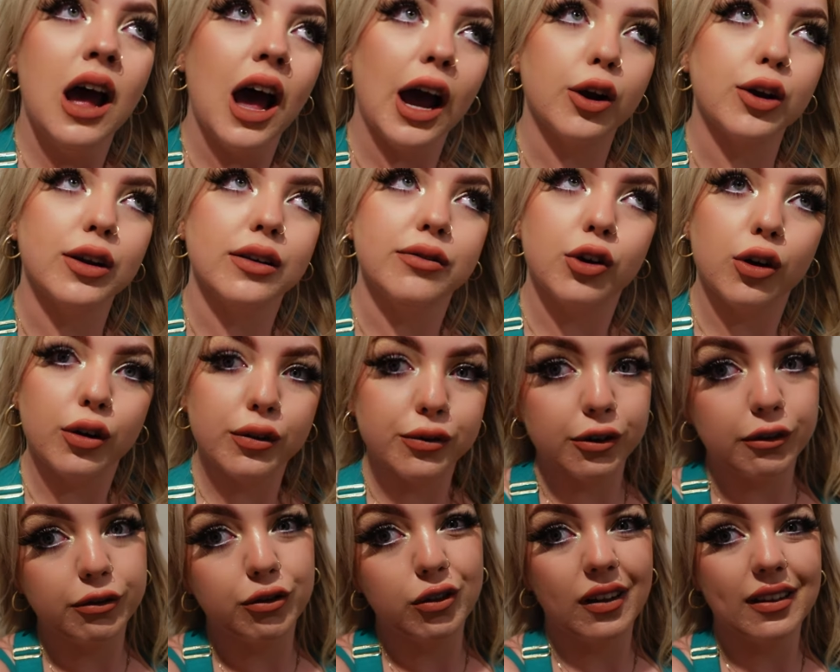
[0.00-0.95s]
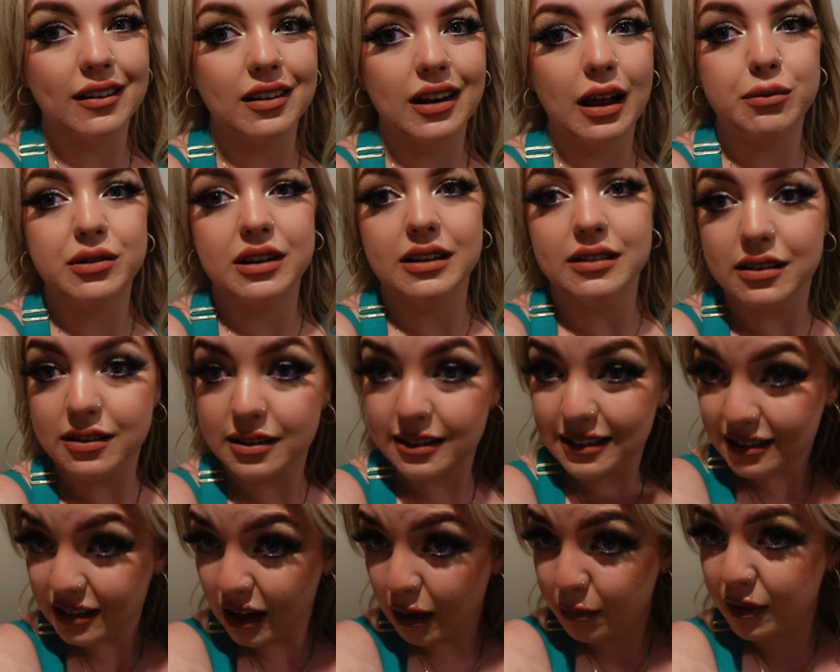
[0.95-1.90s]
could have gone for a few other dances in
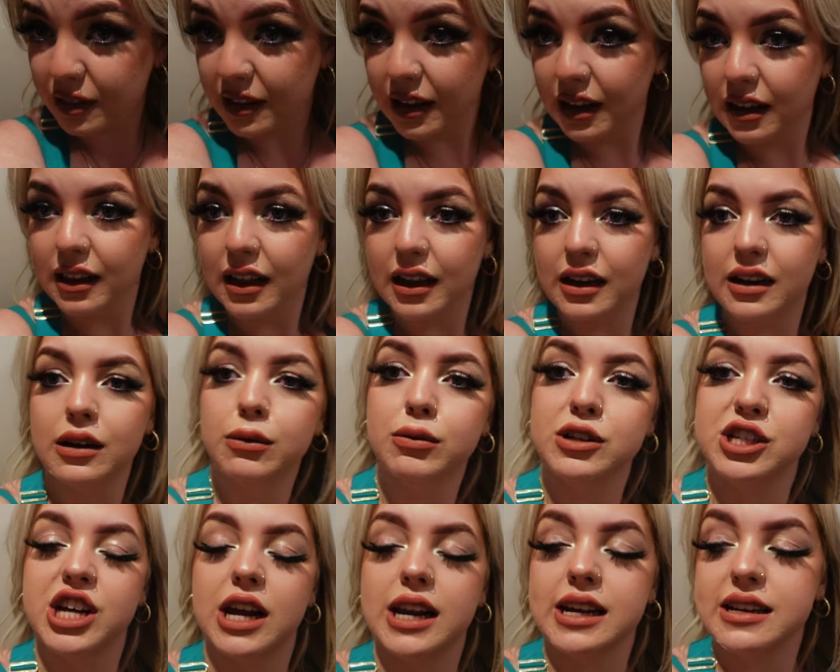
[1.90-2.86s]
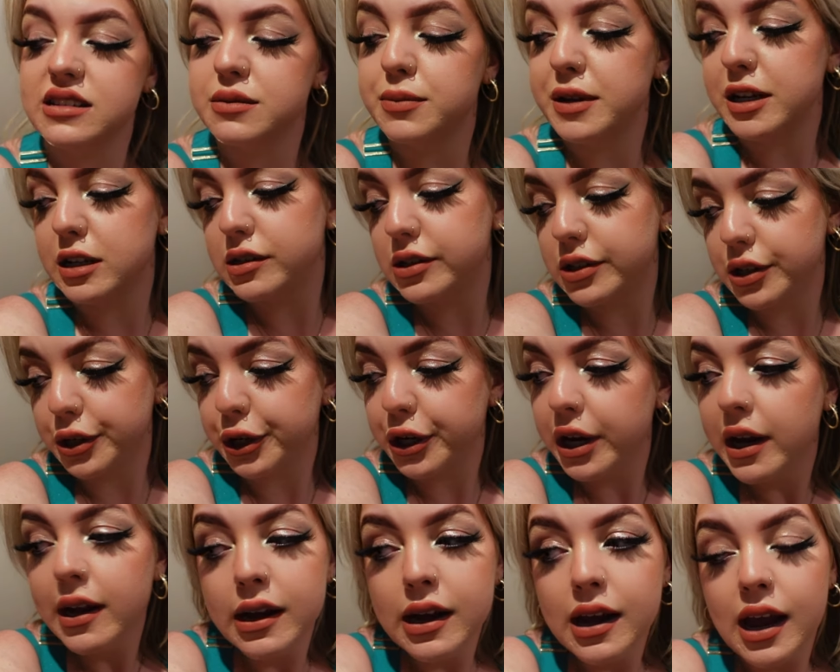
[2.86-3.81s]
the time that they like were chatting to me. So
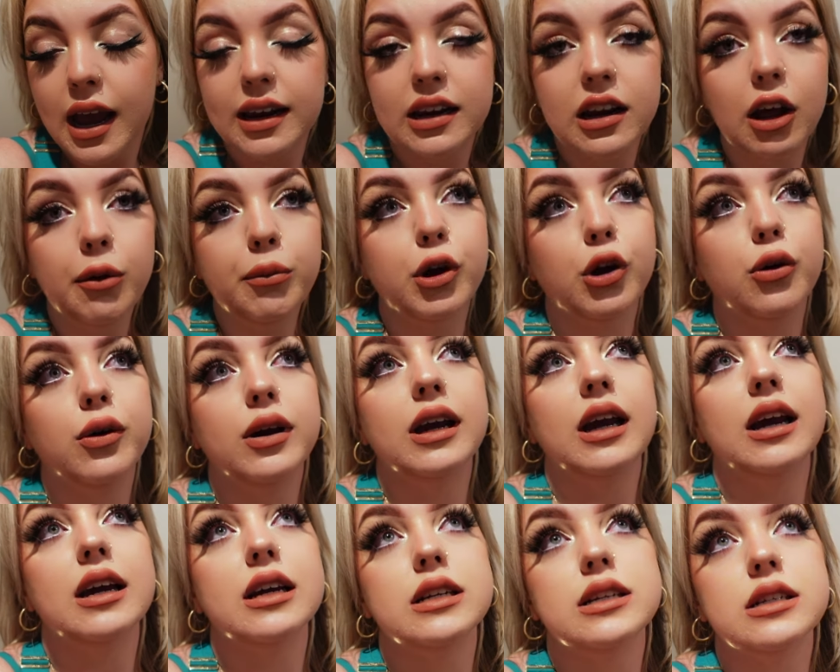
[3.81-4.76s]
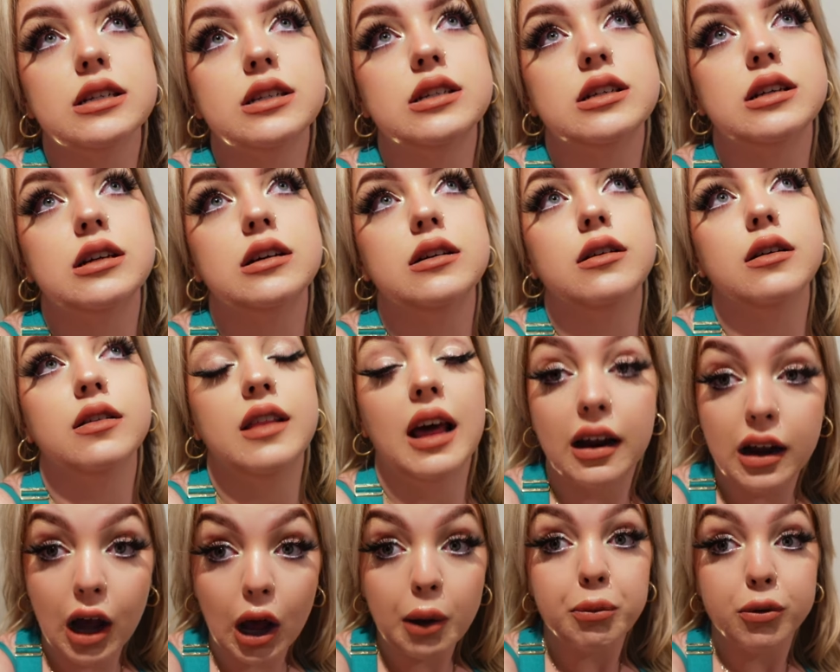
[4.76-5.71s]
and now I'm going, and
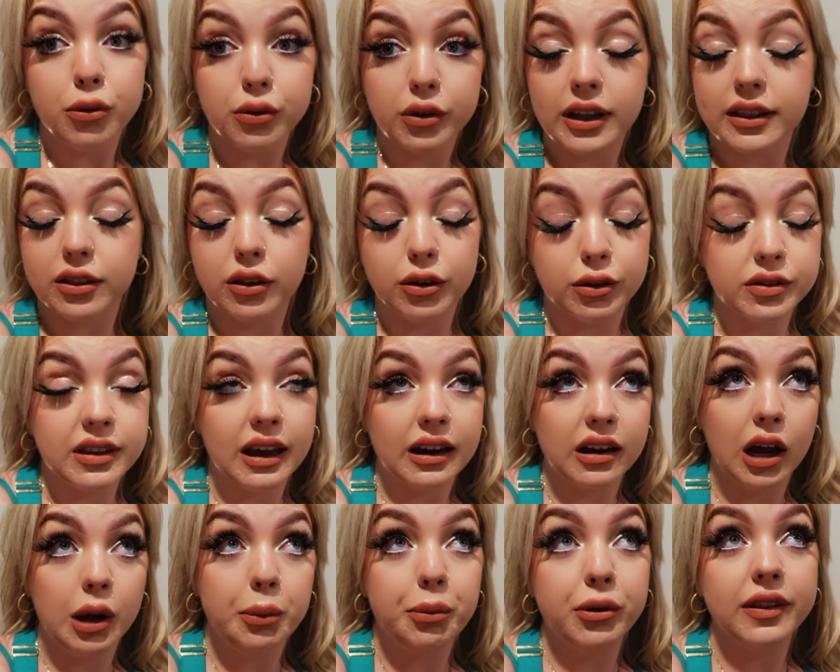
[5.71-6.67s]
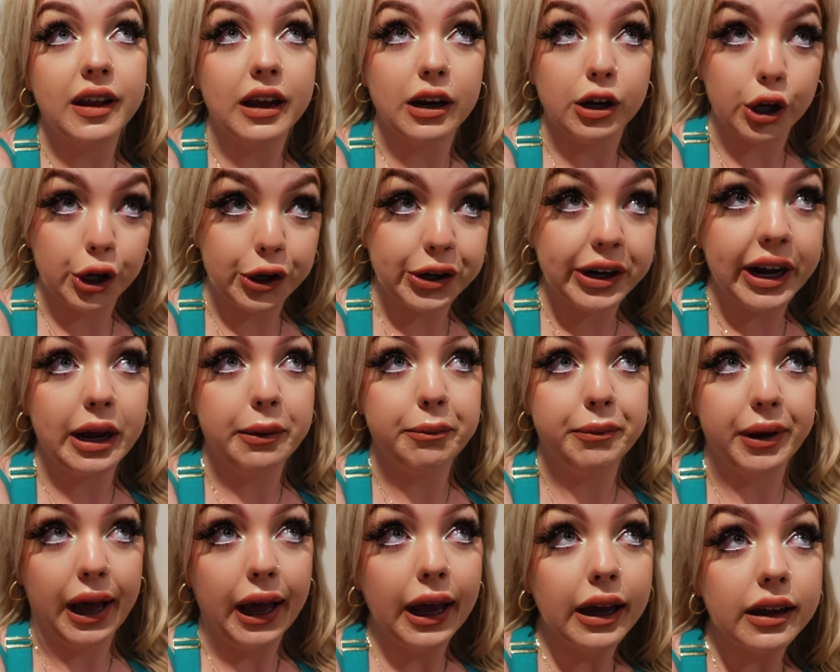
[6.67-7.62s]
that couple and that girl came
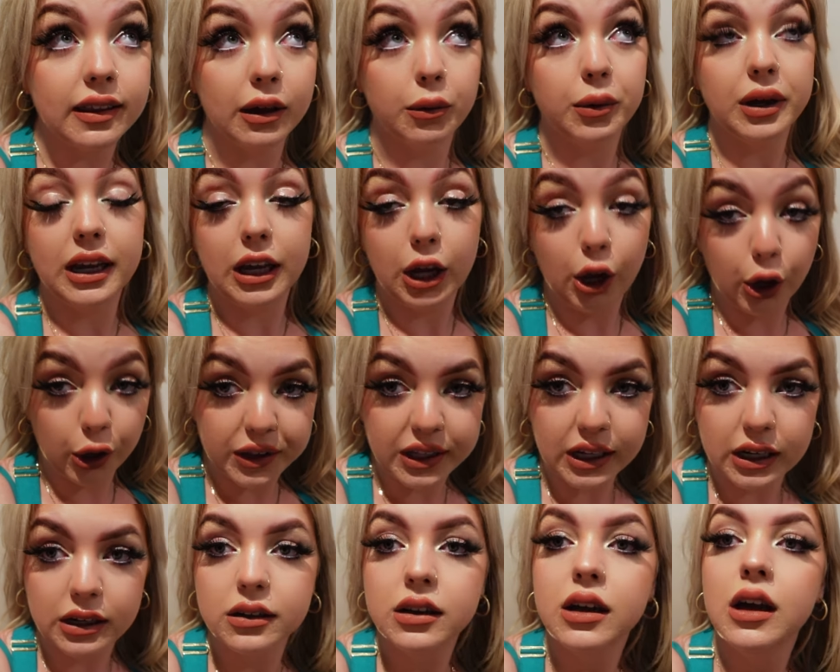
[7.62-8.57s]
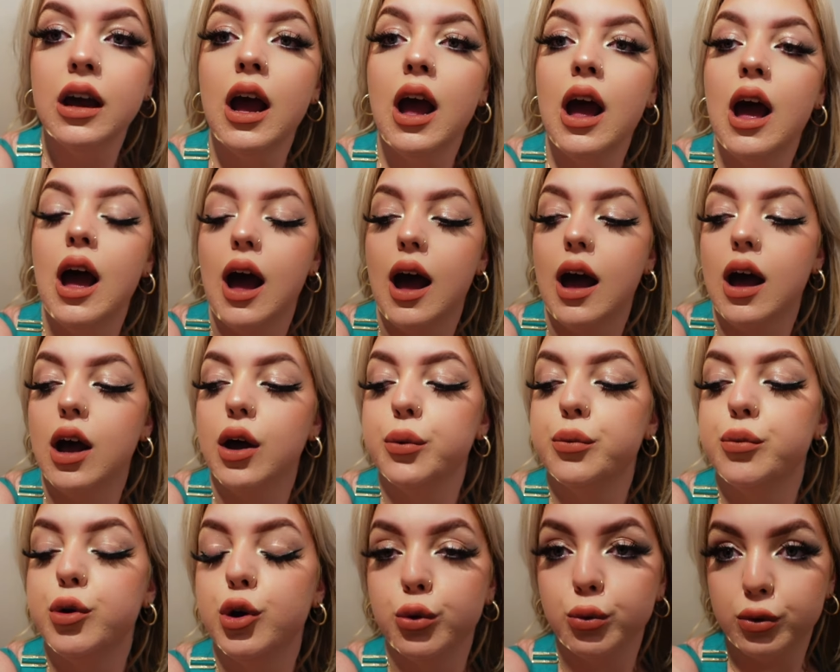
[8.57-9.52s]
back that were here earlier,
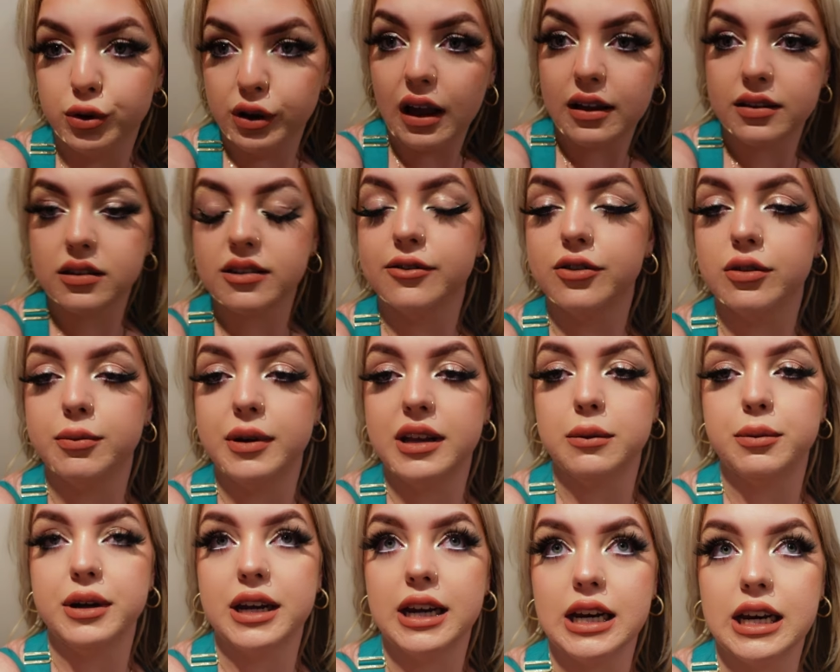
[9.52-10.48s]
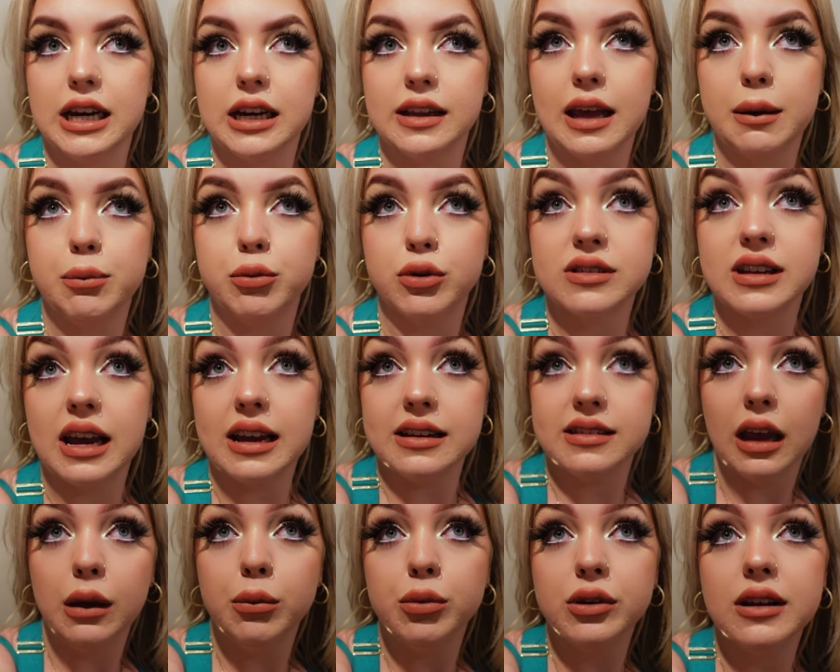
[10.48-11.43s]
who would ask asking for me at the beginning. They booked a
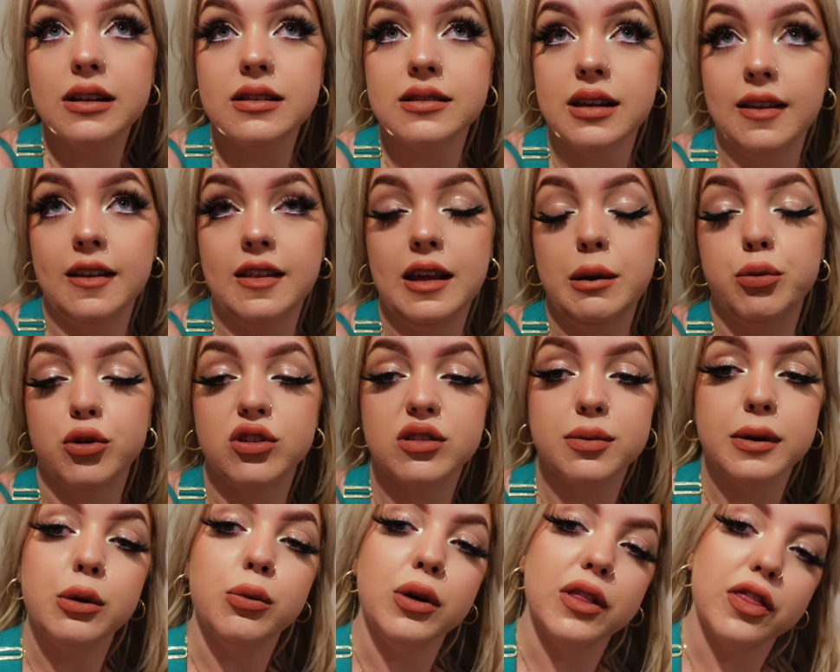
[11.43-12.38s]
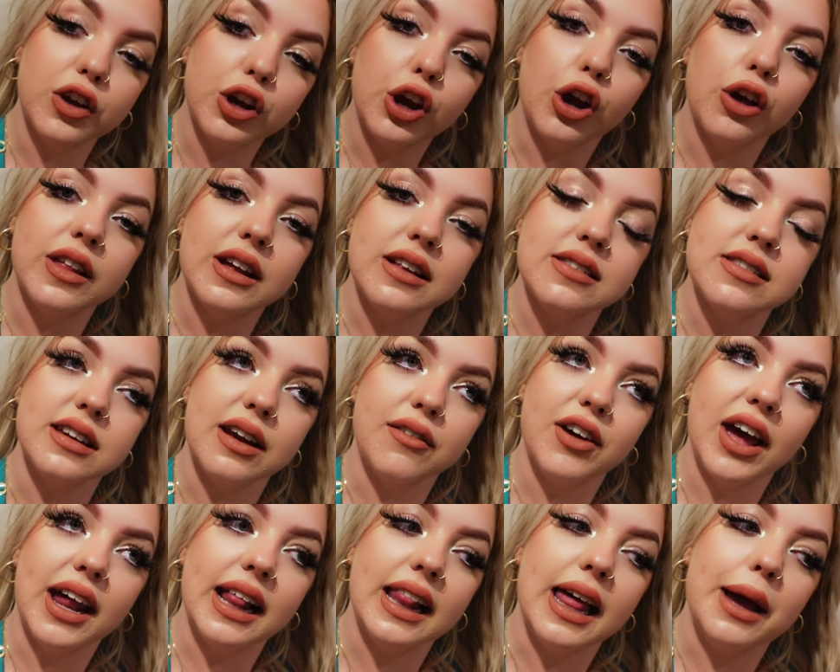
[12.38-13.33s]
table dance and then they booked me with the girl that's
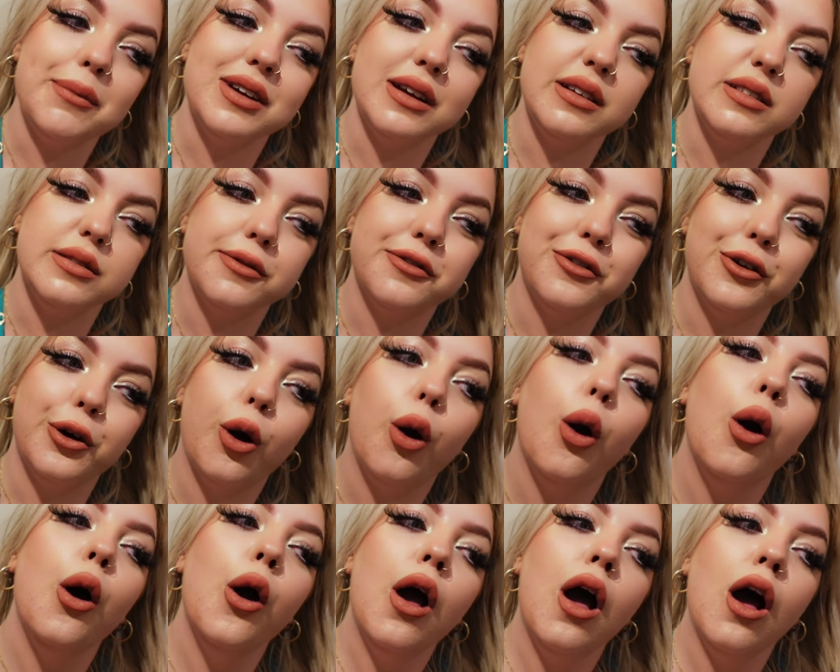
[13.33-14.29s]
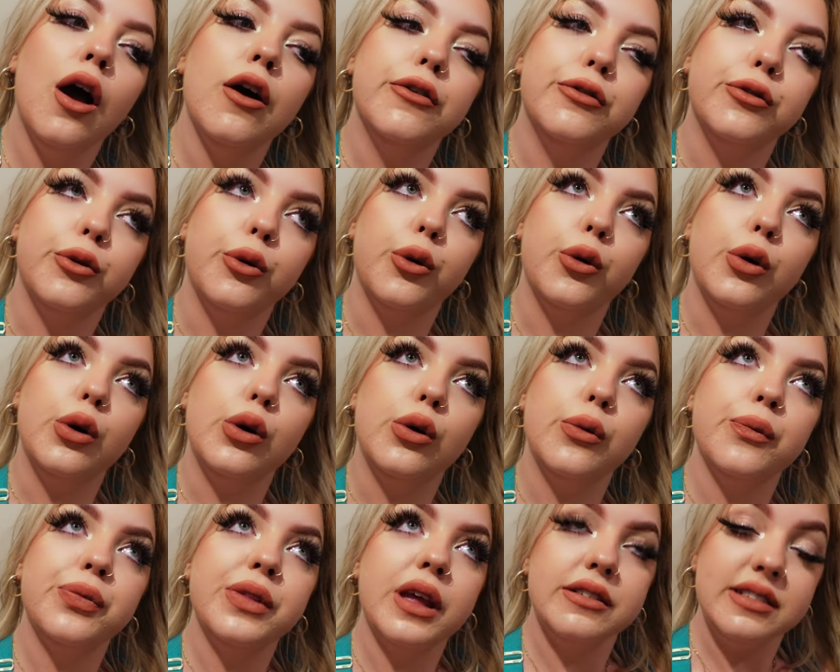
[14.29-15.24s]
never had a lap dance before
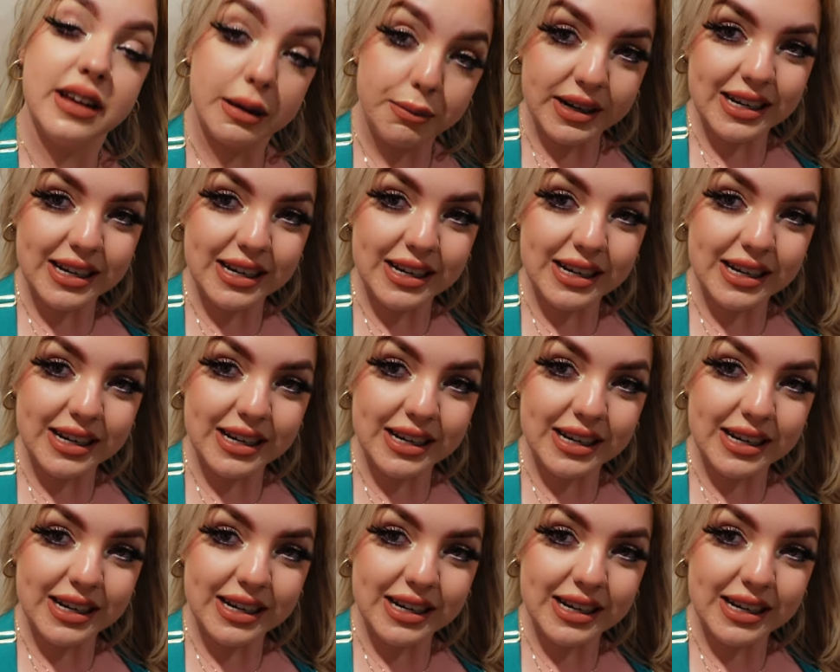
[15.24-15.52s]
for 10